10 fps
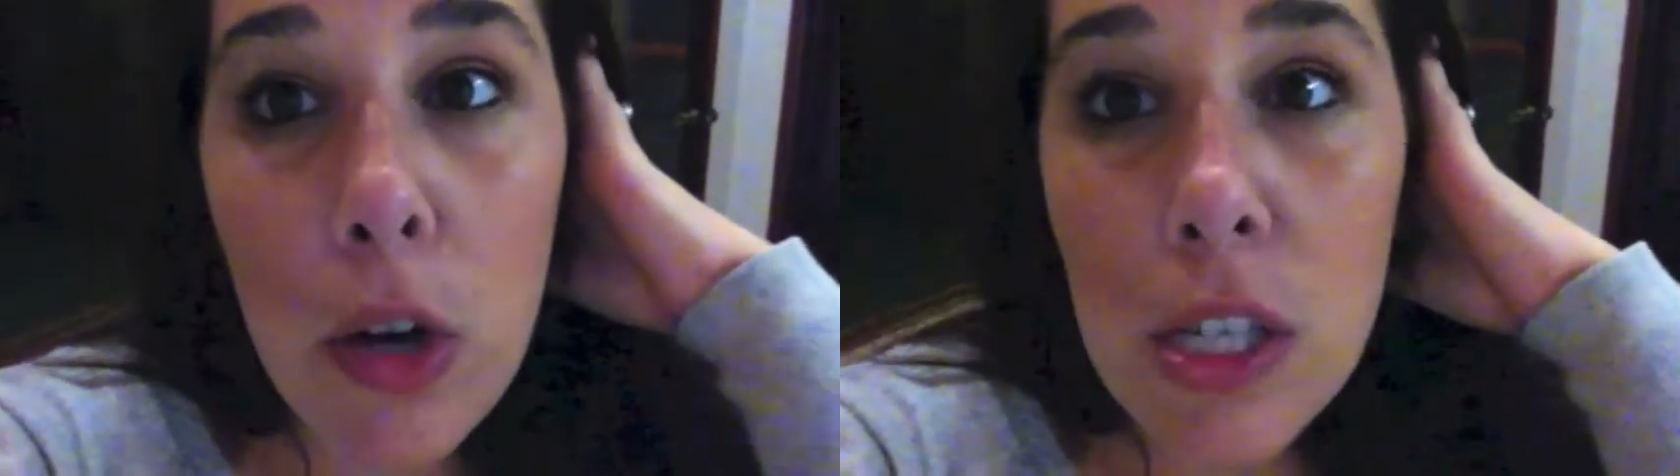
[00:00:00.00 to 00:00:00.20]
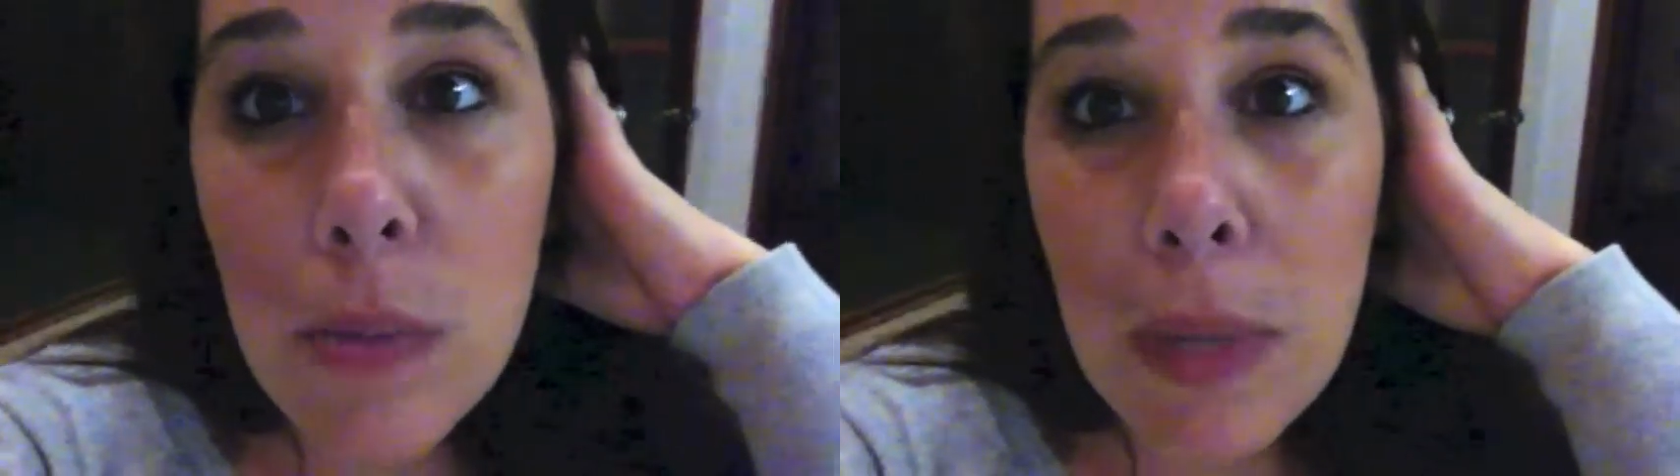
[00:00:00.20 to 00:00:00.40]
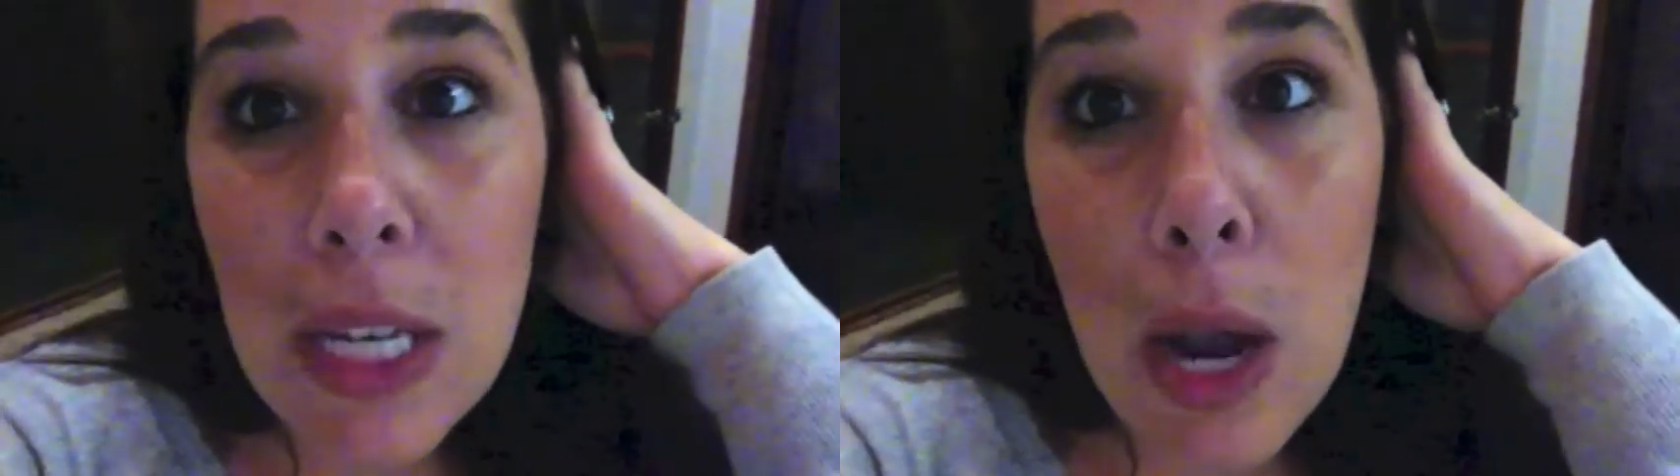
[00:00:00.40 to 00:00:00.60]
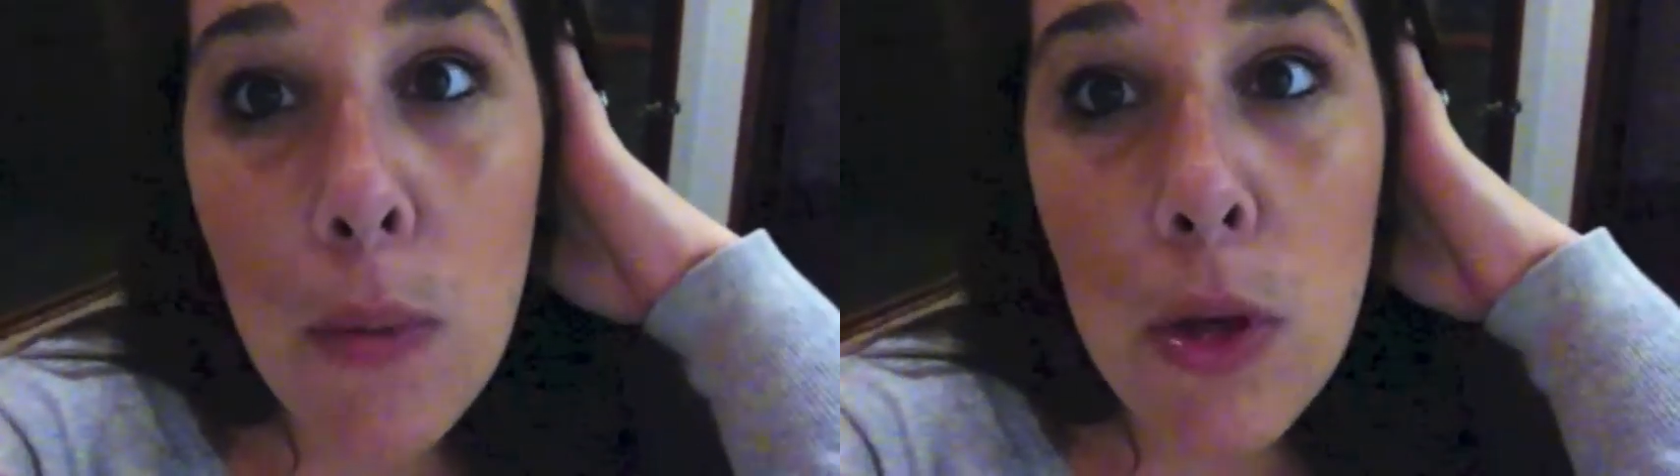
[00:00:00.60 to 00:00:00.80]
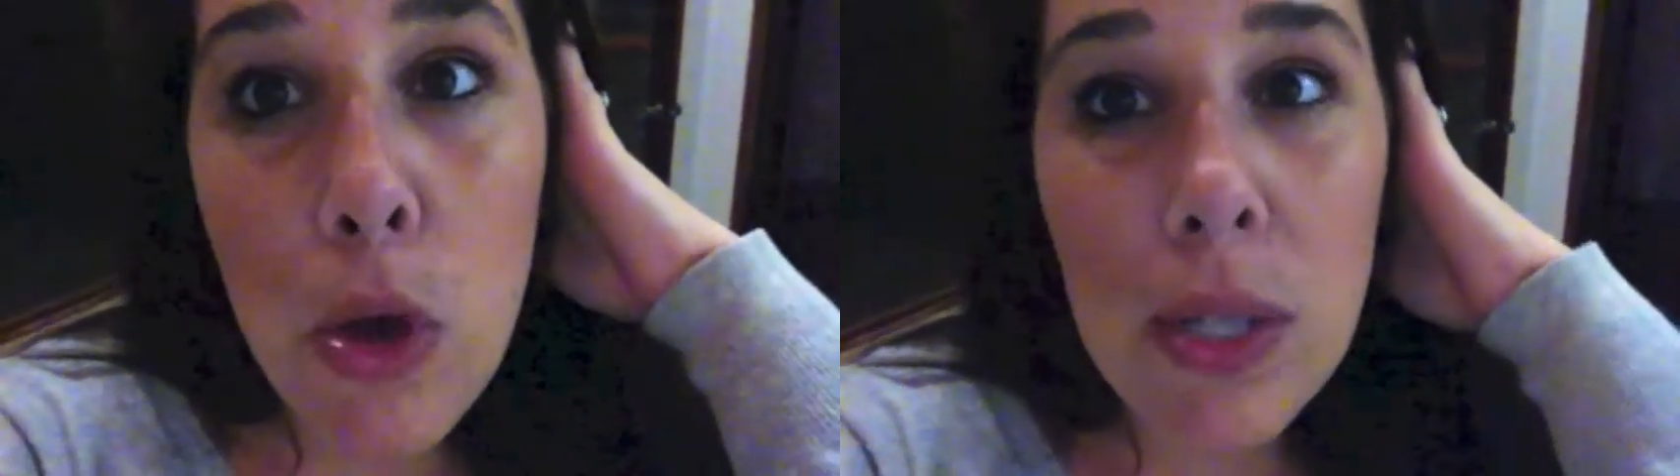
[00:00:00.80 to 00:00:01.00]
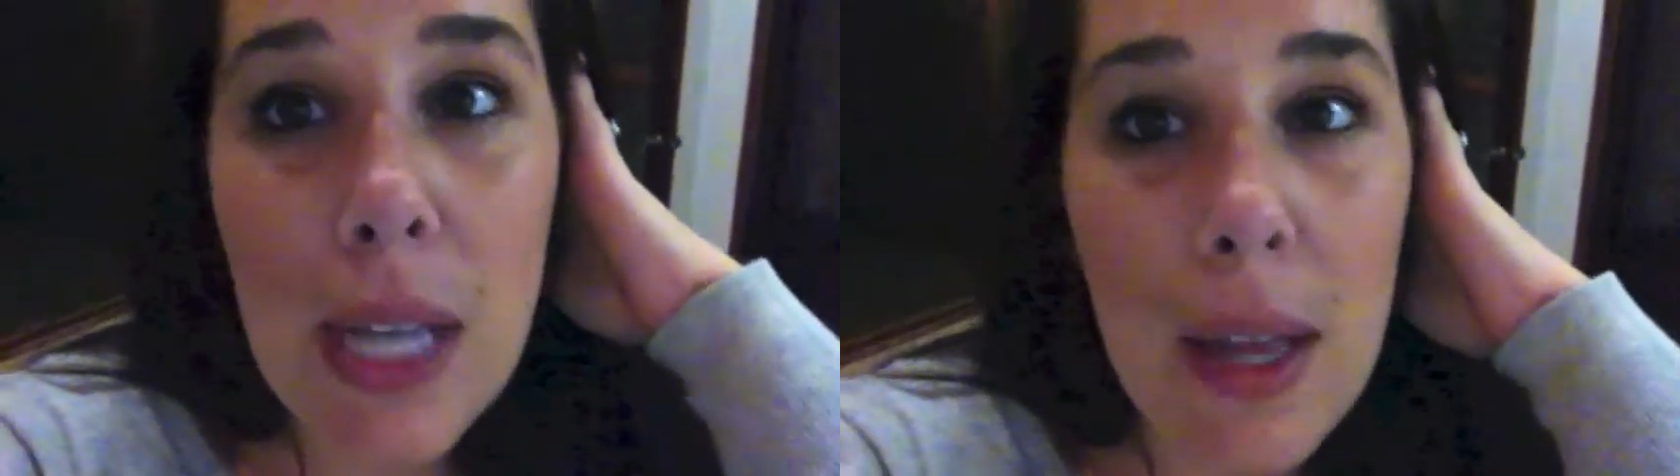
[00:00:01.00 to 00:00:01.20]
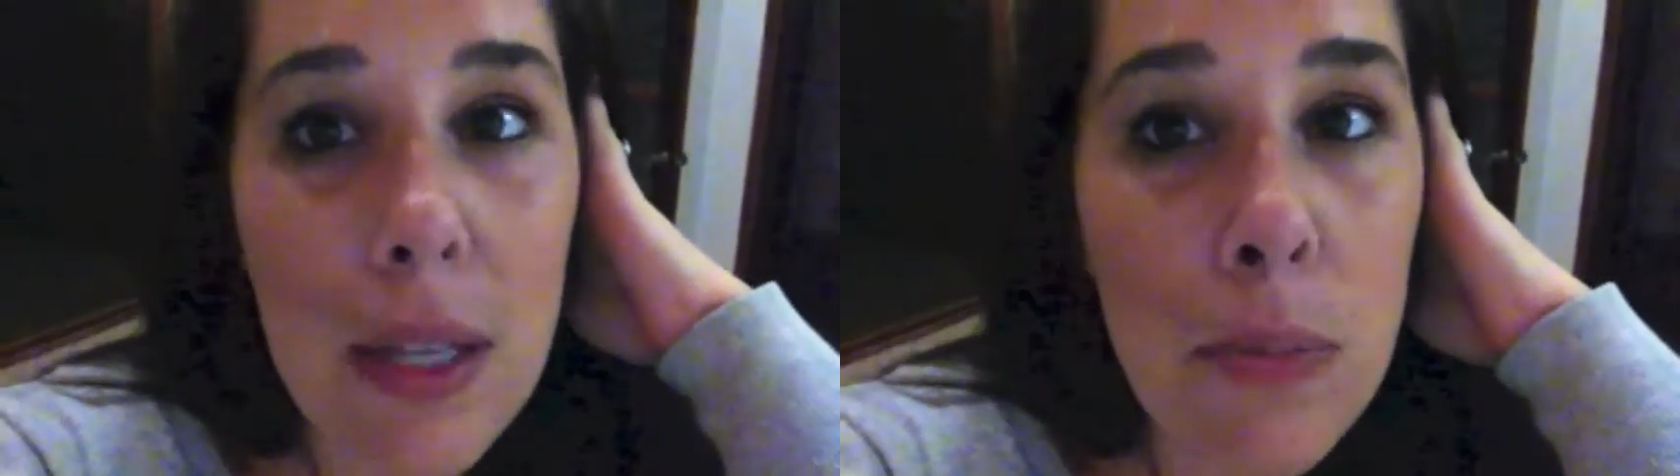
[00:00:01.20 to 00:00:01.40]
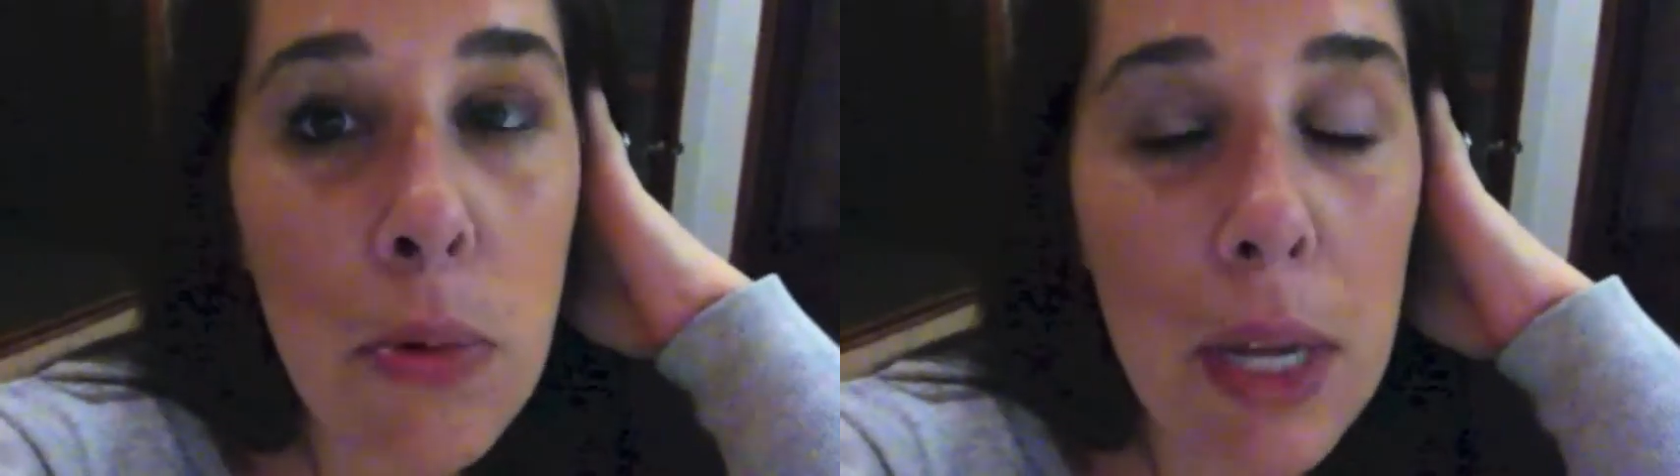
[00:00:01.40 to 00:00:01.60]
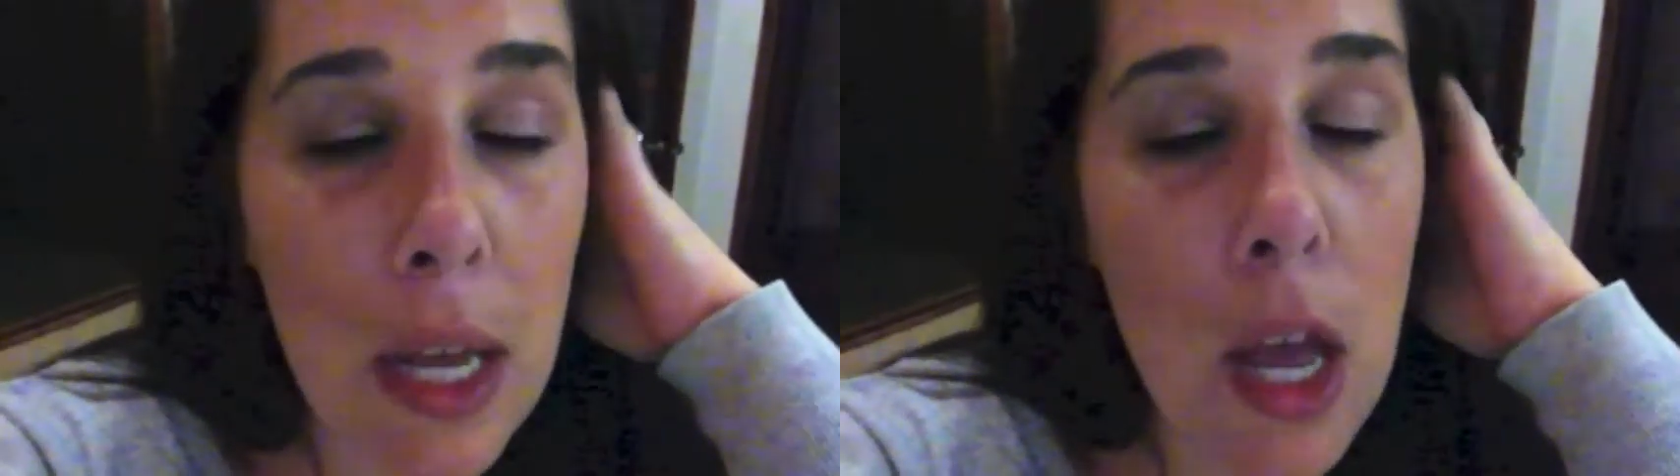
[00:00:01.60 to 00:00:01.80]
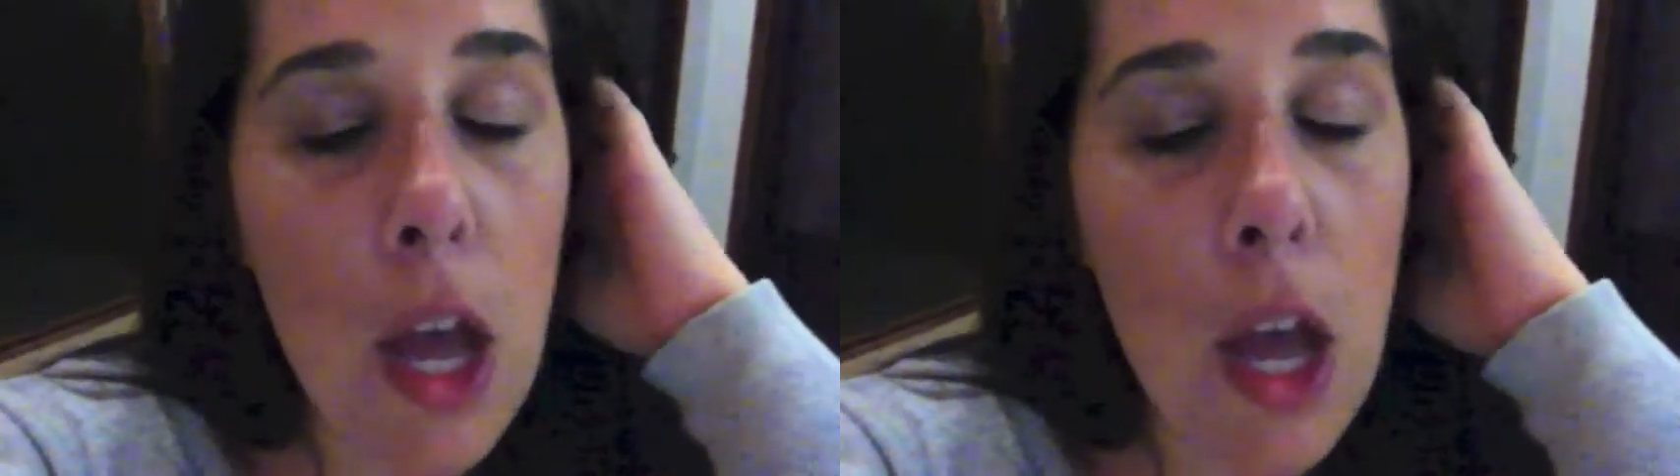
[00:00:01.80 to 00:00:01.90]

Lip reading: or spend time with Jose at this point.